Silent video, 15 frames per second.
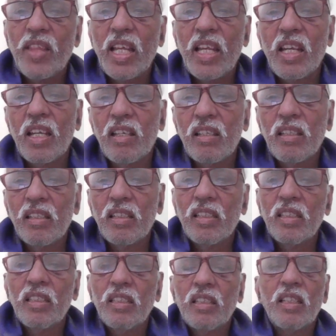Then
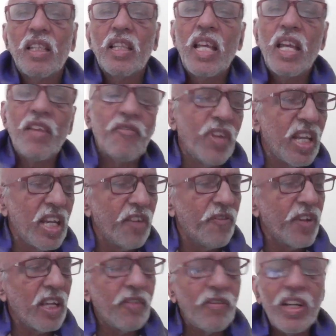they very
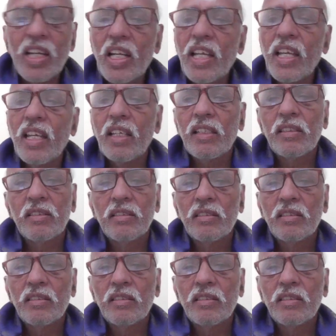frequently